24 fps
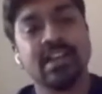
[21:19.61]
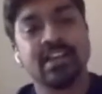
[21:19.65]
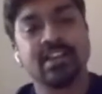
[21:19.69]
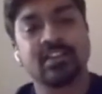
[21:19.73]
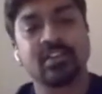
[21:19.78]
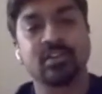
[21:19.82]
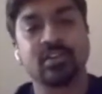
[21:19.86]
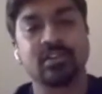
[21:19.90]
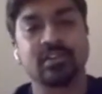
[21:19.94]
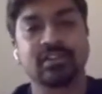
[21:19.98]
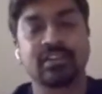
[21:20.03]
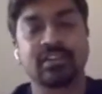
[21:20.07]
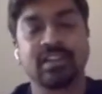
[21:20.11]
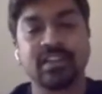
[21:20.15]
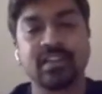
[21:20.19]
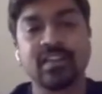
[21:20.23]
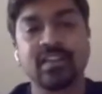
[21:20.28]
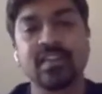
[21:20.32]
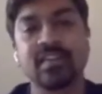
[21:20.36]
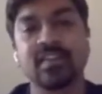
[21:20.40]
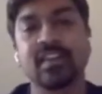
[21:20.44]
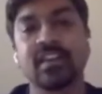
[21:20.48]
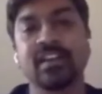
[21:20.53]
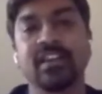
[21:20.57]
so this
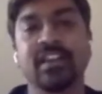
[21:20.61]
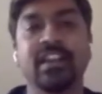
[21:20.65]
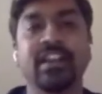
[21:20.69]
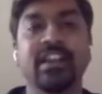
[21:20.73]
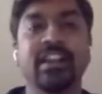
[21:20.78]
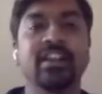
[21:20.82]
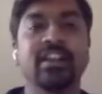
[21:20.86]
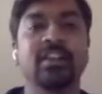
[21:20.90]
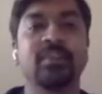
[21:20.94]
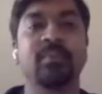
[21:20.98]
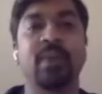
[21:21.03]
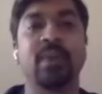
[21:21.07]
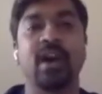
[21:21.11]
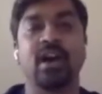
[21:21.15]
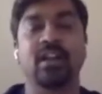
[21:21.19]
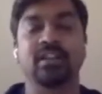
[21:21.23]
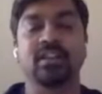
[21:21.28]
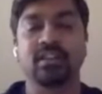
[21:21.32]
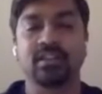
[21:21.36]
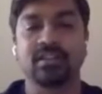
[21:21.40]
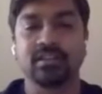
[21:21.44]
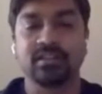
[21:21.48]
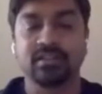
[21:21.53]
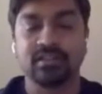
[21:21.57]
is the delete
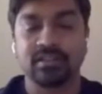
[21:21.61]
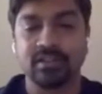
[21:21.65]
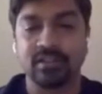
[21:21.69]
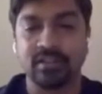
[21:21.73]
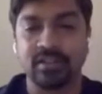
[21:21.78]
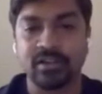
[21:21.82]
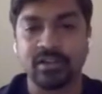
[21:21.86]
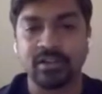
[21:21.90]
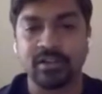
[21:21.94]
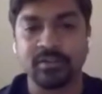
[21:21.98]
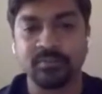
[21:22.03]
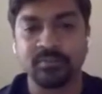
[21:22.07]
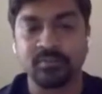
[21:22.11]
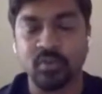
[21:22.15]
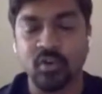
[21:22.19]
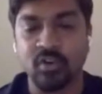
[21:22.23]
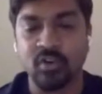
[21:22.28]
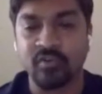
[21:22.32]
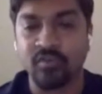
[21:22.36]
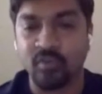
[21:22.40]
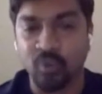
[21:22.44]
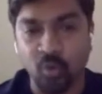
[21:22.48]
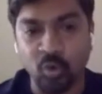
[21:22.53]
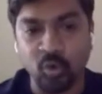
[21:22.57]
path um,
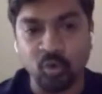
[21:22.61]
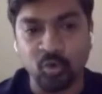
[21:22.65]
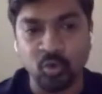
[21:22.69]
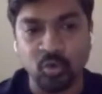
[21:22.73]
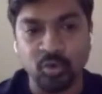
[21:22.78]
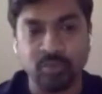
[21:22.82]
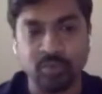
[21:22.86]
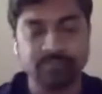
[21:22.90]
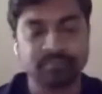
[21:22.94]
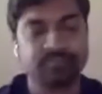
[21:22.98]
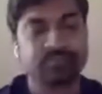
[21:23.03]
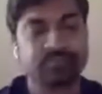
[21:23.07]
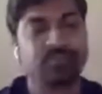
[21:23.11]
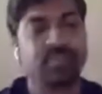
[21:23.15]
of ozone